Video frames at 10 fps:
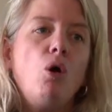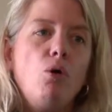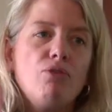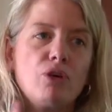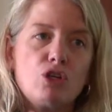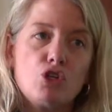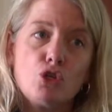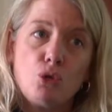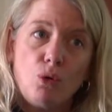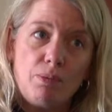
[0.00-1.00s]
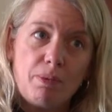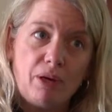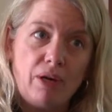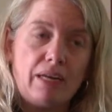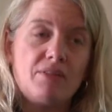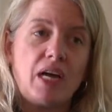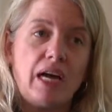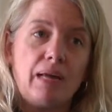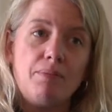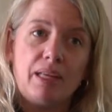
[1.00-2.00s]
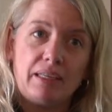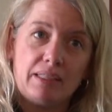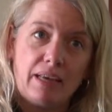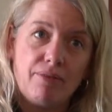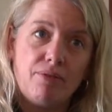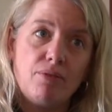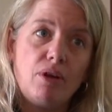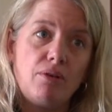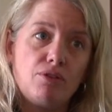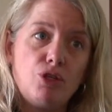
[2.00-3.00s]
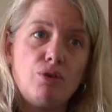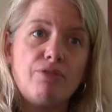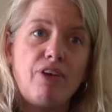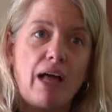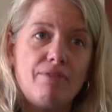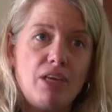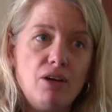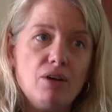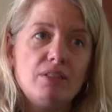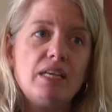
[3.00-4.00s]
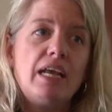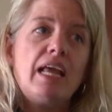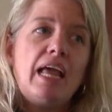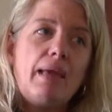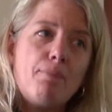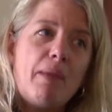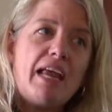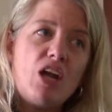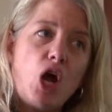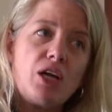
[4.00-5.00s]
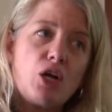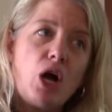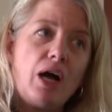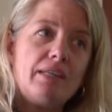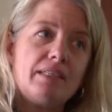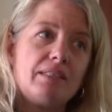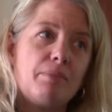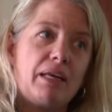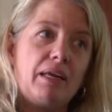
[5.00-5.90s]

Over a short period of time, like say 2 to 5 years, it may not cause as